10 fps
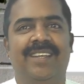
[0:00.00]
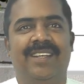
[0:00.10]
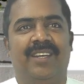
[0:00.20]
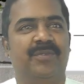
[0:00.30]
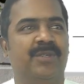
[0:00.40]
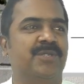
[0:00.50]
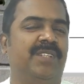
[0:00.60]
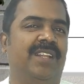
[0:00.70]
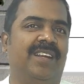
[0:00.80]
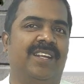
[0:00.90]
of course,
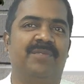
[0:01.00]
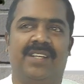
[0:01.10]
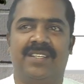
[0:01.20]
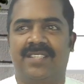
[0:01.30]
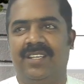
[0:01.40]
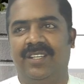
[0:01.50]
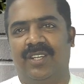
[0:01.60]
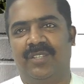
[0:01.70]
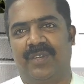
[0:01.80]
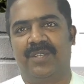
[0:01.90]
with a lot of trust and
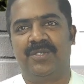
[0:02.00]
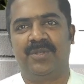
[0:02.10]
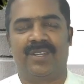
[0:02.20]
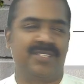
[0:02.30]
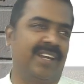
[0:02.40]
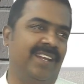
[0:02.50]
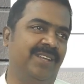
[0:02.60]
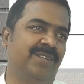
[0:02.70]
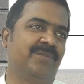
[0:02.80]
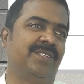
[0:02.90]
confidence, you are joining
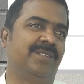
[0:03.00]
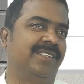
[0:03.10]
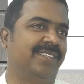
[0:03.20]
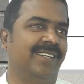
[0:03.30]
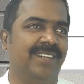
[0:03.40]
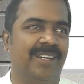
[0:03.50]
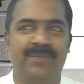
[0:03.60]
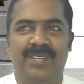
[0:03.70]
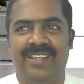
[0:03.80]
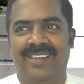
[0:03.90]
with, uh, I
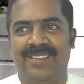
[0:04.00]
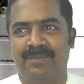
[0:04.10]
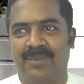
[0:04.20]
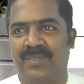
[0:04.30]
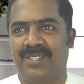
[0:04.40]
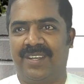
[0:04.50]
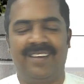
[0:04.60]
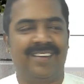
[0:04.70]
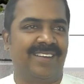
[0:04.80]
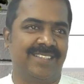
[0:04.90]
mean, uh, professional
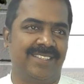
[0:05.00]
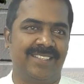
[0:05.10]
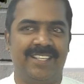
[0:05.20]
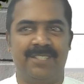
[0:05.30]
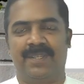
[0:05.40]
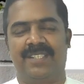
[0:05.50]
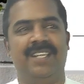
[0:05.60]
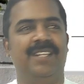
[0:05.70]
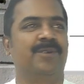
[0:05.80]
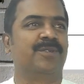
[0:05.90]
classes, especially
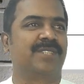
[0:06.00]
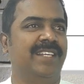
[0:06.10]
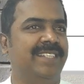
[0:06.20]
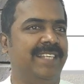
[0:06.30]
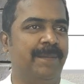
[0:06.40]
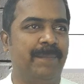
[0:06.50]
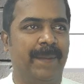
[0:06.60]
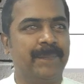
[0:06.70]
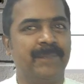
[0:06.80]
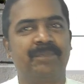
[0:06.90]
the course like CMA.
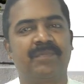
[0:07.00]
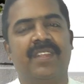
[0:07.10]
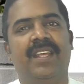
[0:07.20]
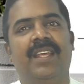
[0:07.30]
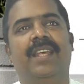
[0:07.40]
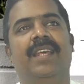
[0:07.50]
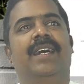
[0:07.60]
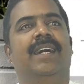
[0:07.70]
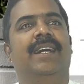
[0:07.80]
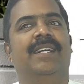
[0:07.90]

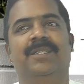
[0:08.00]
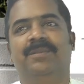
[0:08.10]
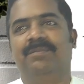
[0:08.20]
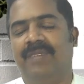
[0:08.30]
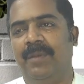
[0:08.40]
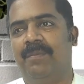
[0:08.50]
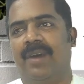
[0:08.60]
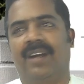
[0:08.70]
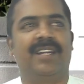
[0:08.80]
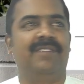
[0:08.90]
Uh, maybe
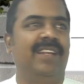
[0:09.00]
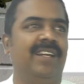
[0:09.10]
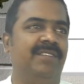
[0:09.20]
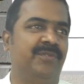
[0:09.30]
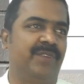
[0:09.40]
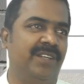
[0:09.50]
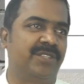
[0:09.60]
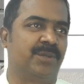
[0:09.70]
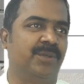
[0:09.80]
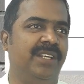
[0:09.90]
market will have different
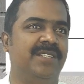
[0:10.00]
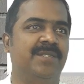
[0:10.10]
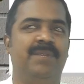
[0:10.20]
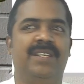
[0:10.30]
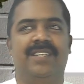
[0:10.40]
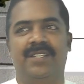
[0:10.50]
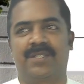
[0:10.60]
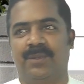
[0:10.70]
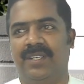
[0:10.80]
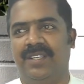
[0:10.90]
stories, mixed
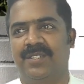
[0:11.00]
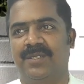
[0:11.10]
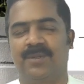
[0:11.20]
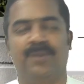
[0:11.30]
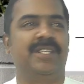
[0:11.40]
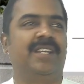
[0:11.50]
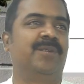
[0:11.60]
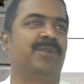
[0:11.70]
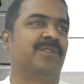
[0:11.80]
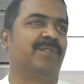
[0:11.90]
stories, social
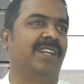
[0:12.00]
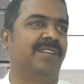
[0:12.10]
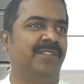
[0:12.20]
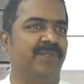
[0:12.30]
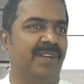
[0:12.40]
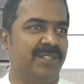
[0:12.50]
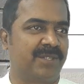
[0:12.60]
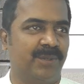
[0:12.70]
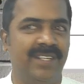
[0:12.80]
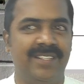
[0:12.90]
network will have different
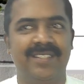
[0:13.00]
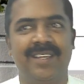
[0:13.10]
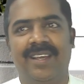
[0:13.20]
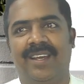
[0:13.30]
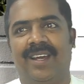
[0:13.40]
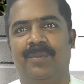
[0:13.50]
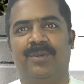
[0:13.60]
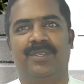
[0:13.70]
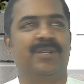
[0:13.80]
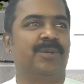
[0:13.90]
stories
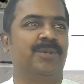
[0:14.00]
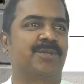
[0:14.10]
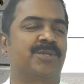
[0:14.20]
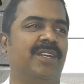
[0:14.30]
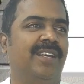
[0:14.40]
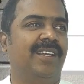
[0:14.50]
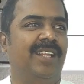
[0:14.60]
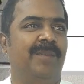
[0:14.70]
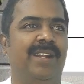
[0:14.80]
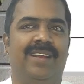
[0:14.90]
about the course.
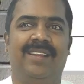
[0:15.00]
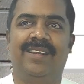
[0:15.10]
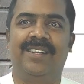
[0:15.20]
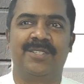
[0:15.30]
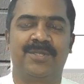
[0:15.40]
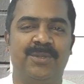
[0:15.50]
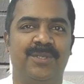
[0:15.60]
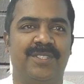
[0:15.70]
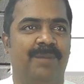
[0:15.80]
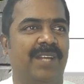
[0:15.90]
They may tell that it is good,
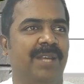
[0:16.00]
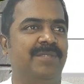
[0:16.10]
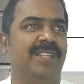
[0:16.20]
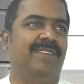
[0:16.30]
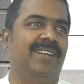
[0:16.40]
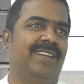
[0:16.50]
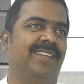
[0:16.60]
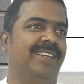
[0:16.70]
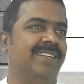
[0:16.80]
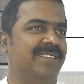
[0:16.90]
sometimes they will tell
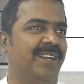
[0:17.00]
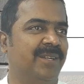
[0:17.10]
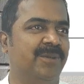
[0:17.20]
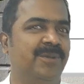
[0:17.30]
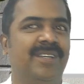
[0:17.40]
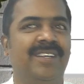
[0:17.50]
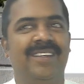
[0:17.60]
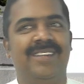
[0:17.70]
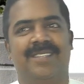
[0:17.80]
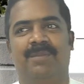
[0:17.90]
that it is not good,
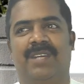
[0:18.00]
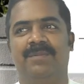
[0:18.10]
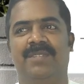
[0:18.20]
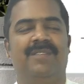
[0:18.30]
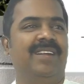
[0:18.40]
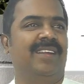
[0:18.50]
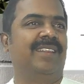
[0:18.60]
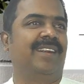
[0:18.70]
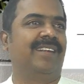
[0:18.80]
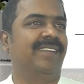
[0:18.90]
sometimes they will tell
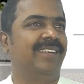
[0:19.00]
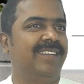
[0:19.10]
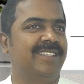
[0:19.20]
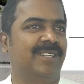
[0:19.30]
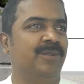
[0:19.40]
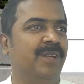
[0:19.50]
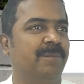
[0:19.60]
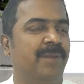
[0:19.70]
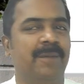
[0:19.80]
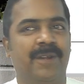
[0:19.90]
that it is a good
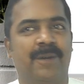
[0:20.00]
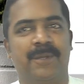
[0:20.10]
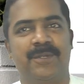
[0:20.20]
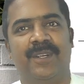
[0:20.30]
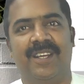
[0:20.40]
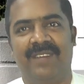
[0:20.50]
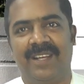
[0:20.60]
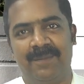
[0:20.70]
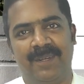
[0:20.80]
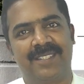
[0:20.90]
employment opportunity
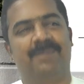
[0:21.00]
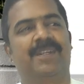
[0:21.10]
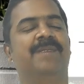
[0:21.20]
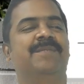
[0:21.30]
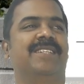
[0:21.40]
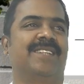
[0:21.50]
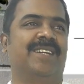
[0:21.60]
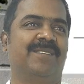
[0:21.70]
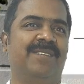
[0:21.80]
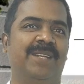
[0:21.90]
available, sometimes it is
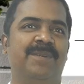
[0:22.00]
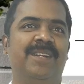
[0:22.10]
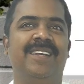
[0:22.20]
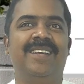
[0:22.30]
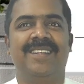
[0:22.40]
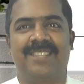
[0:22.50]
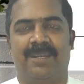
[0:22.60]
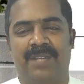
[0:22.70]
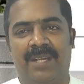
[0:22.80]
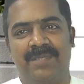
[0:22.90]
not available,
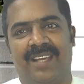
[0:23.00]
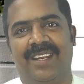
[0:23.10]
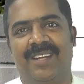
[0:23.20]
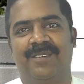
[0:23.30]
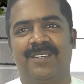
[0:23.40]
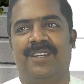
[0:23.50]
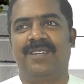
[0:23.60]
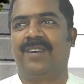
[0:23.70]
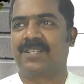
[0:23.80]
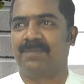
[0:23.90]
sometimes career
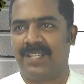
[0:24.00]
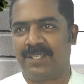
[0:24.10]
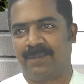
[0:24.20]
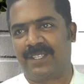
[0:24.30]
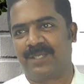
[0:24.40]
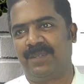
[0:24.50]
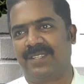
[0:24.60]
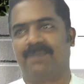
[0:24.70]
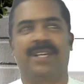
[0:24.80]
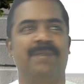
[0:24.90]
advancement is possible,
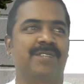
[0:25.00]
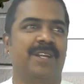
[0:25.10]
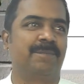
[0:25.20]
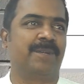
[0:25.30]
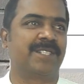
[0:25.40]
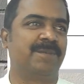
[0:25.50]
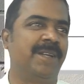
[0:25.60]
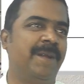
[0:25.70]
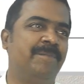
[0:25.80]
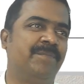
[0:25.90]
sometimes not possible.
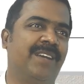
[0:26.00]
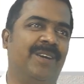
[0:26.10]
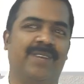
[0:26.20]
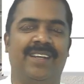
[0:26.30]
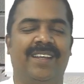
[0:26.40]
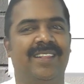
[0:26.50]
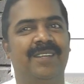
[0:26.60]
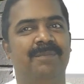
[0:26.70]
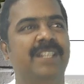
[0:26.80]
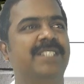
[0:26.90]
Okay, like
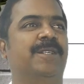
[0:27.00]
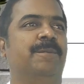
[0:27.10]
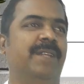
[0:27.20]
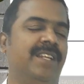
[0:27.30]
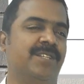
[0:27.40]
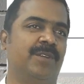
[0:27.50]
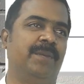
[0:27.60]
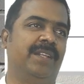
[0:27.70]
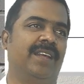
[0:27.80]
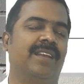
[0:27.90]
that, mixed opinions will
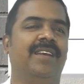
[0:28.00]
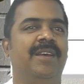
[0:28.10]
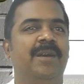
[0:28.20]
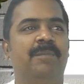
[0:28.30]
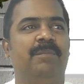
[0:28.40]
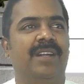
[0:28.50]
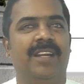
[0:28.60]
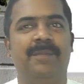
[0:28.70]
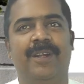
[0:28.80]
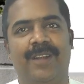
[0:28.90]
be there. But
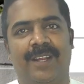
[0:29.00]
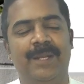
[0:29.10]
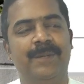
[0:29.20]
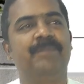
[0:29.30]
let me tell you,